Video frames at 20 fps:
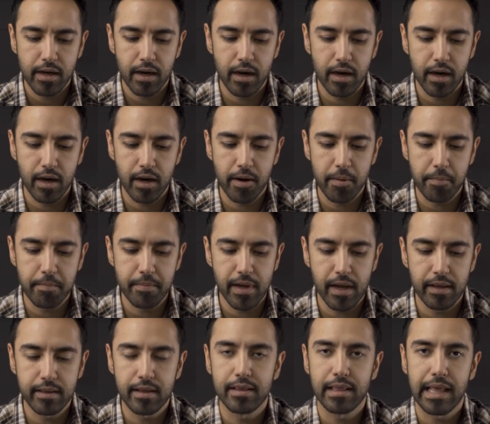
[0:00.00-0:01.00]
um,
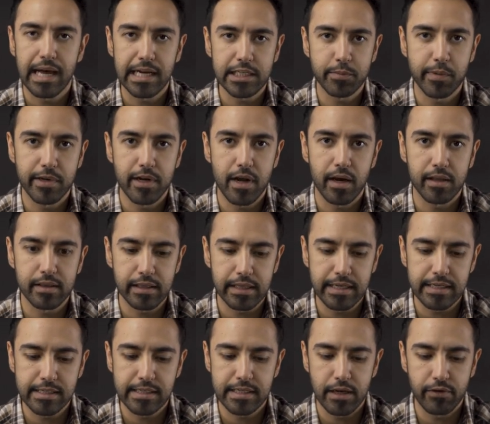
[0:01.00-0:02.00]
and then last but not
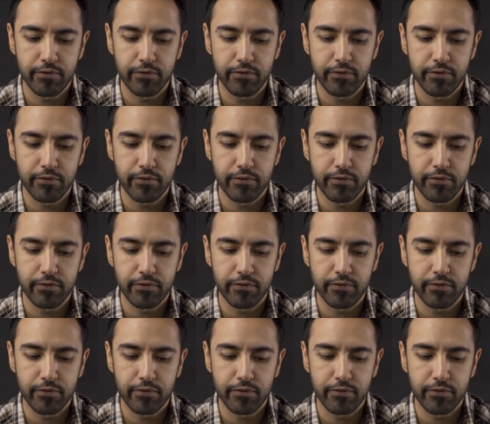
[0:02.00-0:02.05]
least,